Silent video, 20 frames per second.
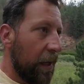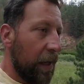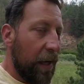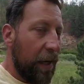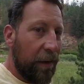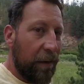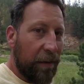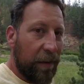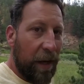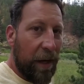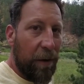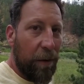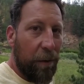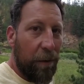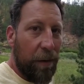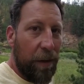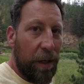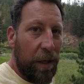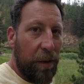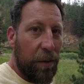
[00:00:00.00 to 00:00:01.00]
Hey, side note,
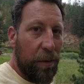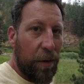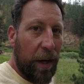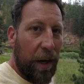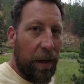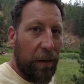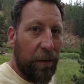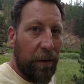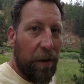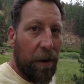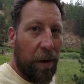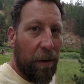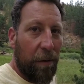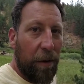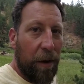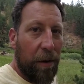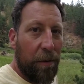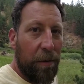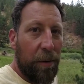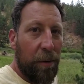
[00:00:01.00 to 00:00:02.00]
any of you guys in
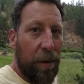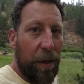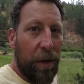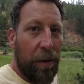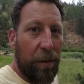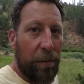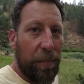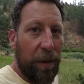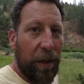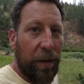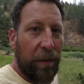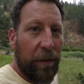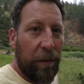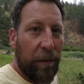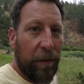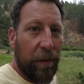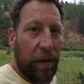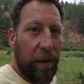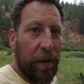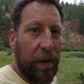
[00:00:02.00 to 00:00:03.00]
Colorado know any good places